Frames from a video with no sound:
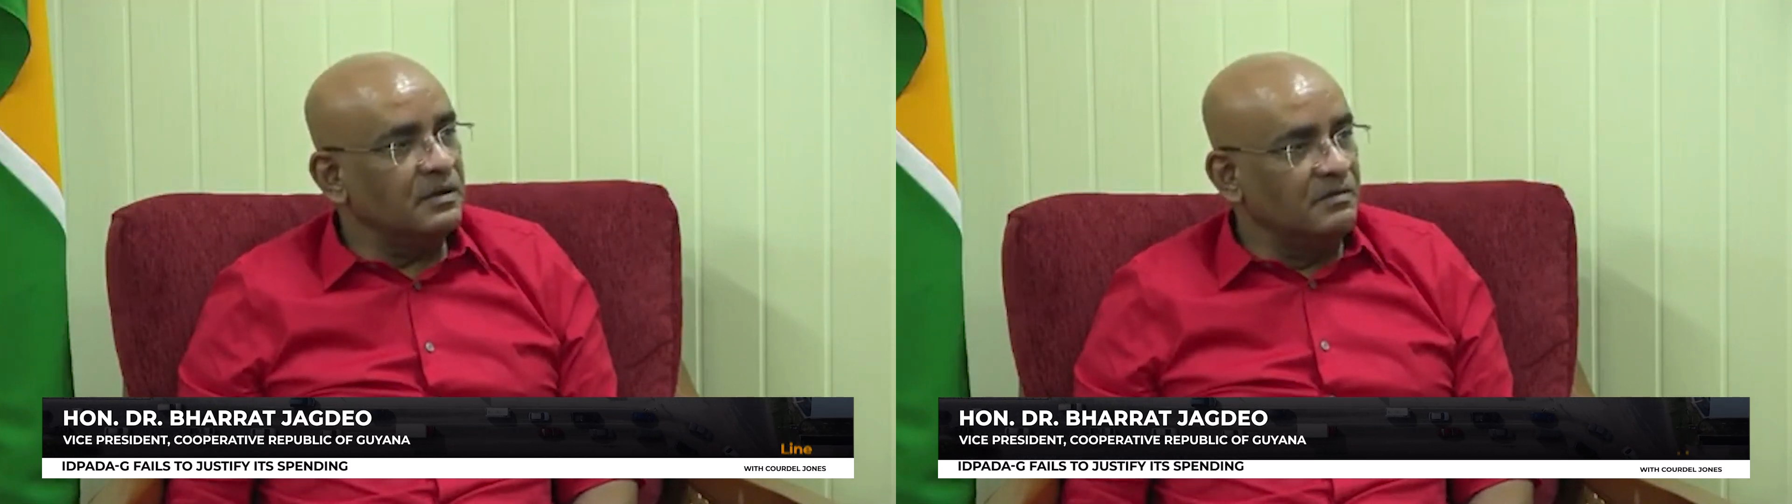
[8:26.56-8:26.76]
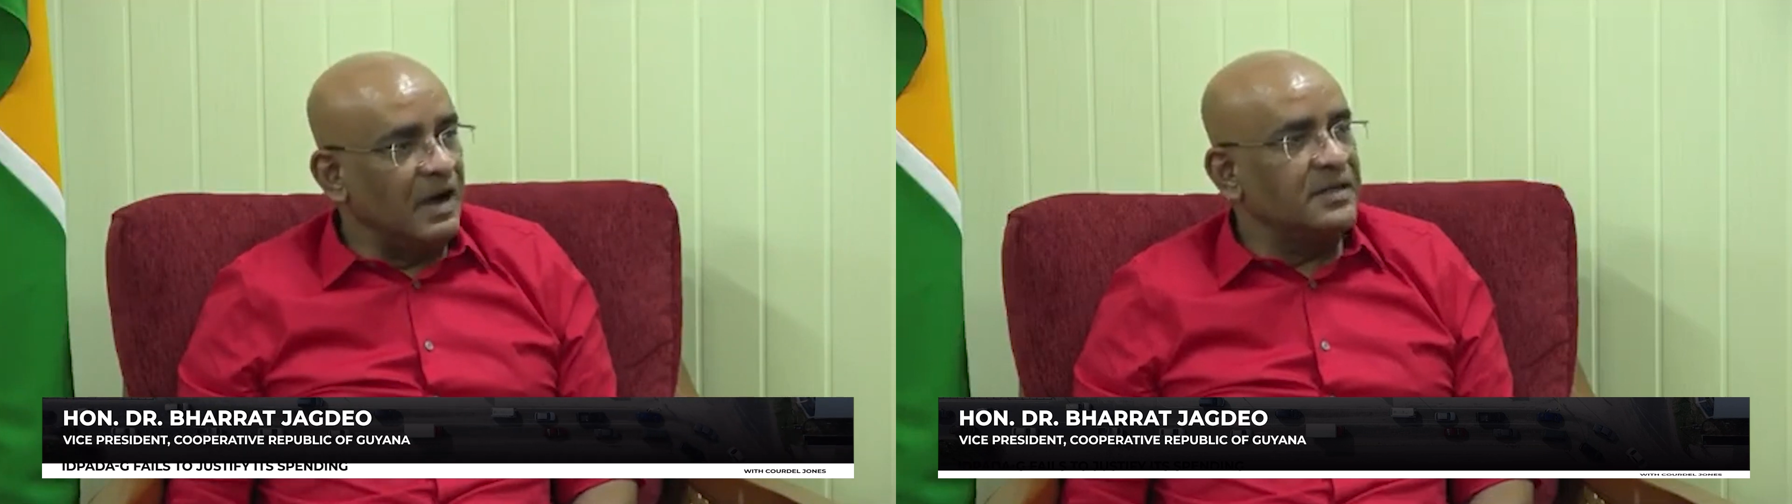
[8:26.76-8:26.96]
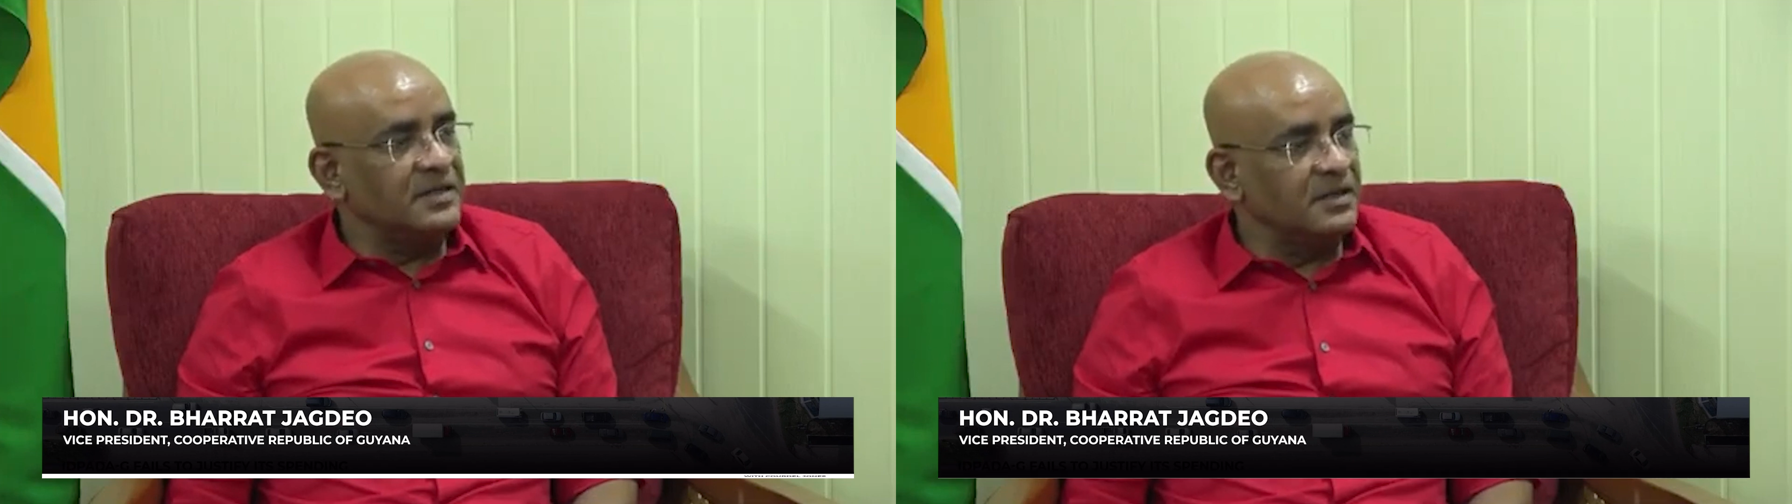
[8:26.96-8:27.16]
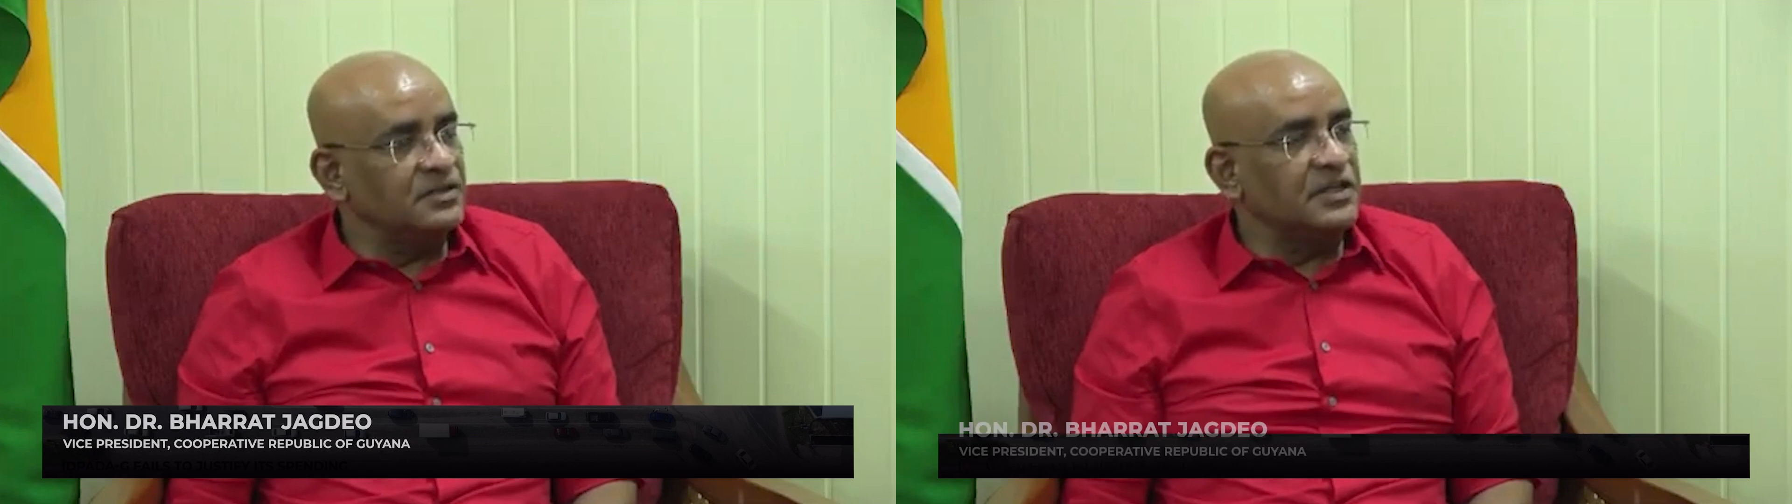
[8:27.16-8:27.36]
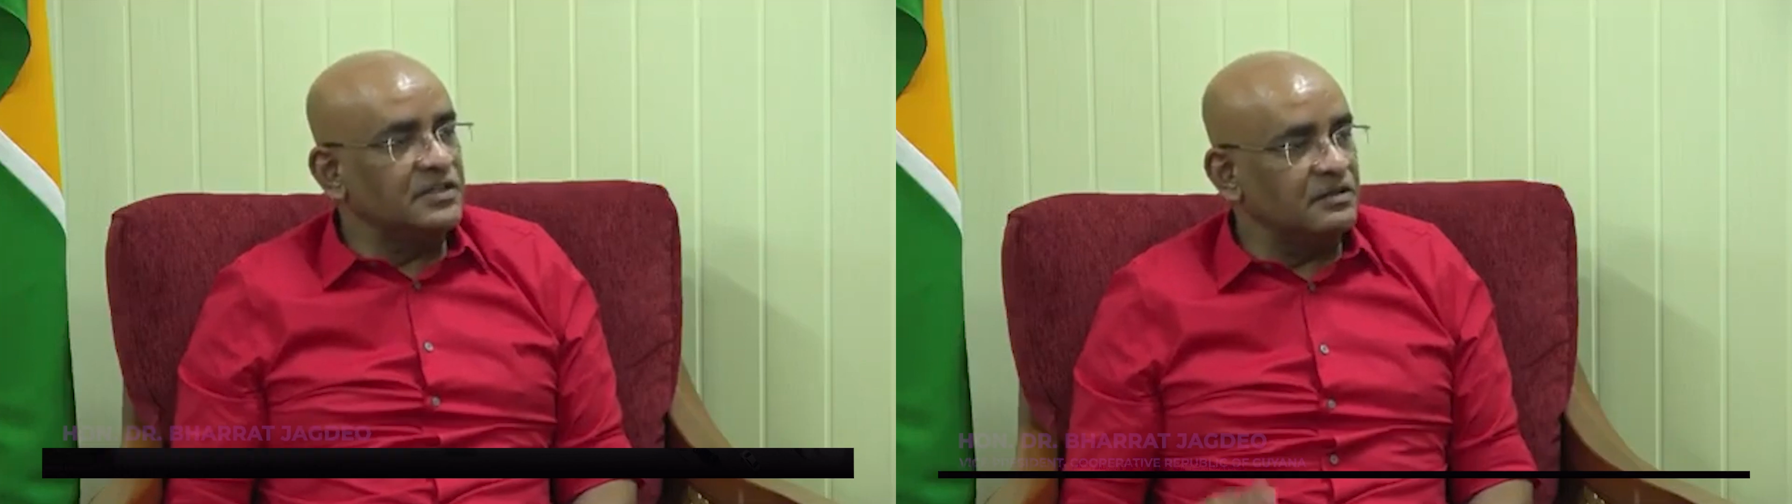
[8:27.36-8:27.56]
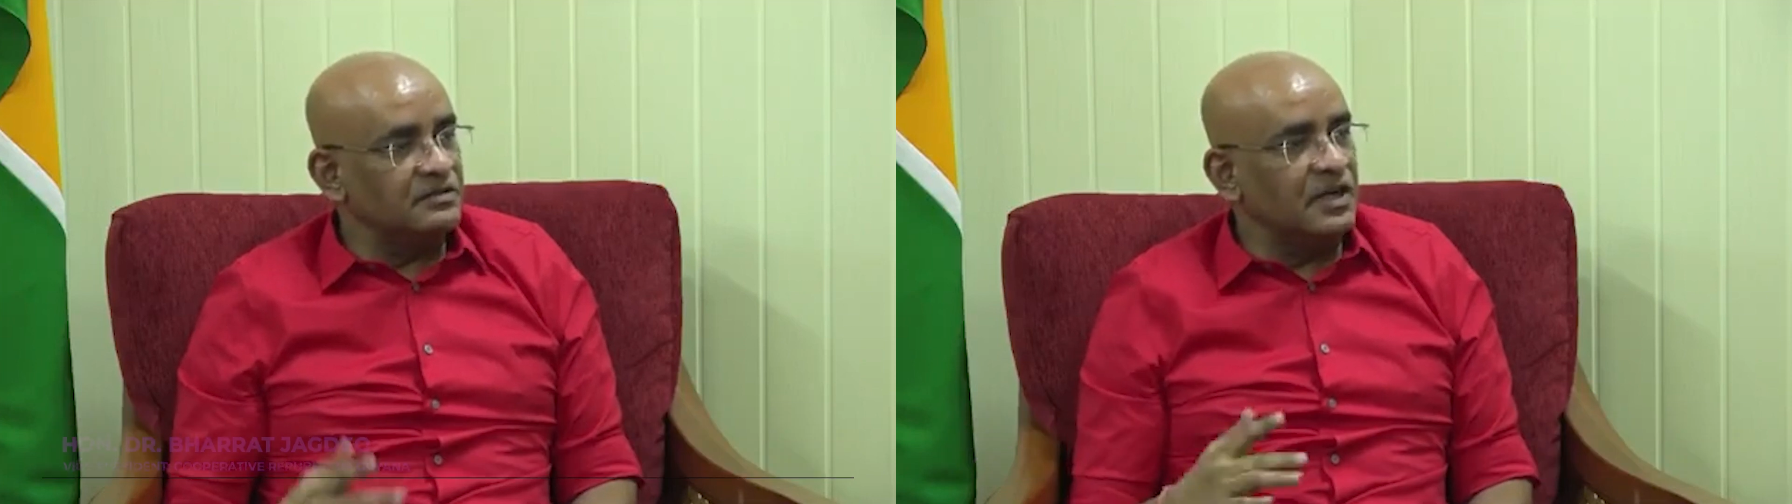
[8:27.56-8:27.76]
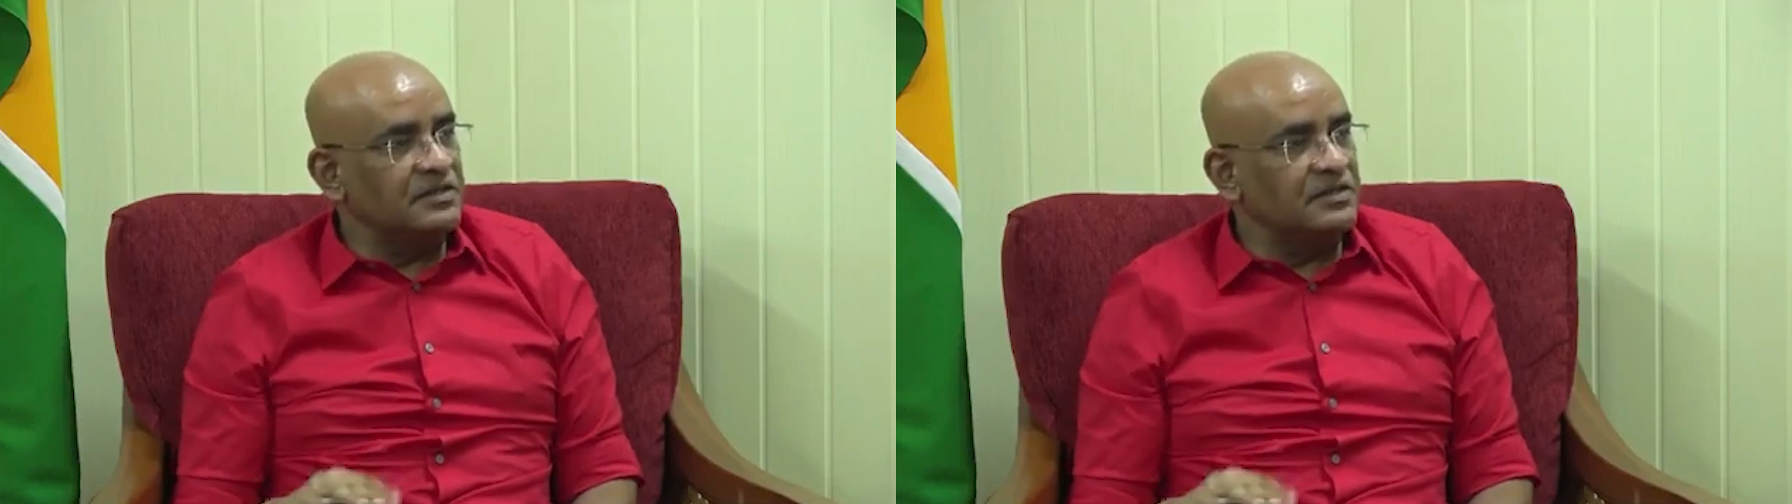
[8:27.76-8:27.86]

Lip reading: Right, just